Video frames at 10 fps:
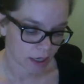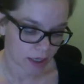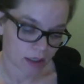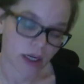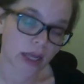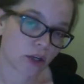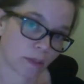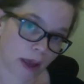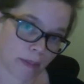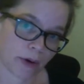in your
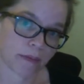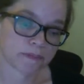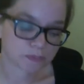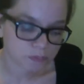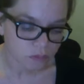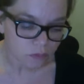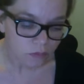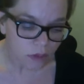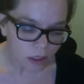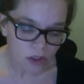paper.
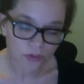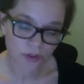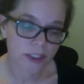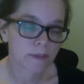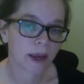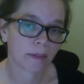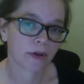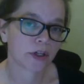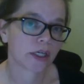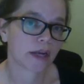So for this paper,
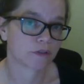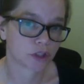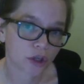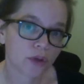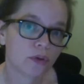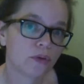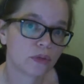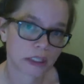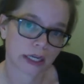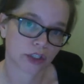you're going to have 2
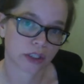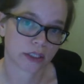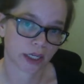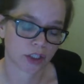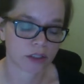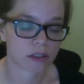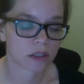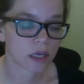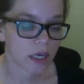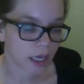discussion sections.
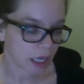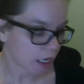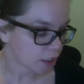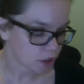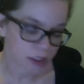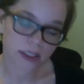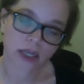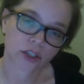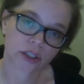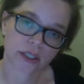Each
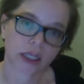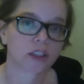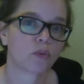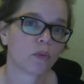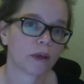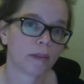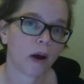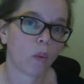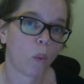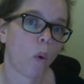discussion section will be
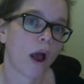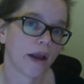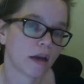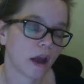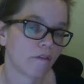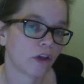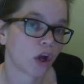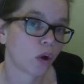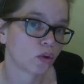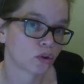about one of the
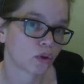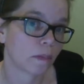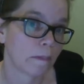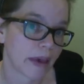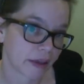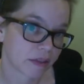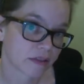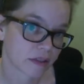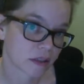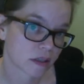cultural
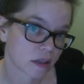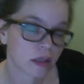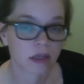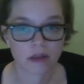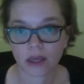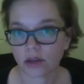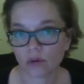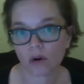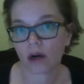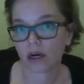myths that
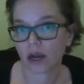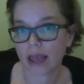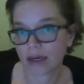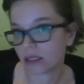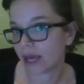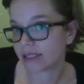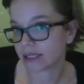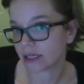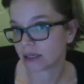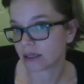you are
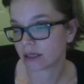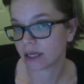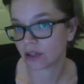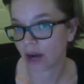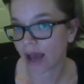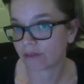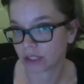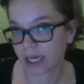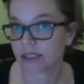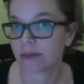analyzing in your
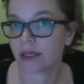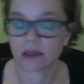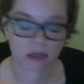advertisement.